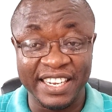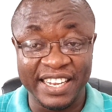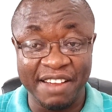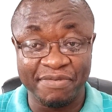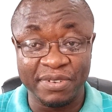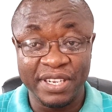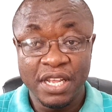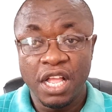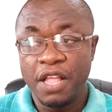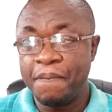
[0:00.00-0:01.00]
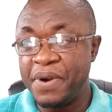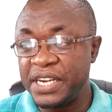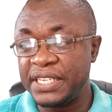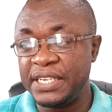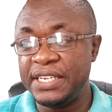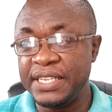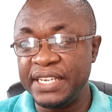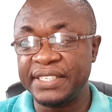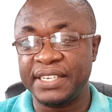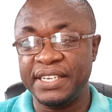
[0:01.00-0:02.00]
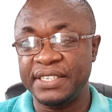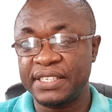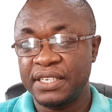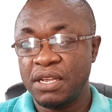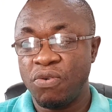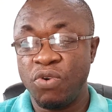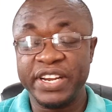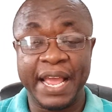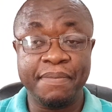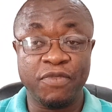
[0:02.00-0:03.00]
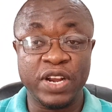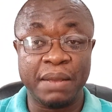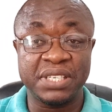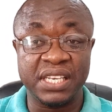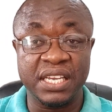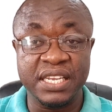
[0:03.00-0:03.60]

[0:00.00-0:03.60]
careful. But in this case, what I'm saying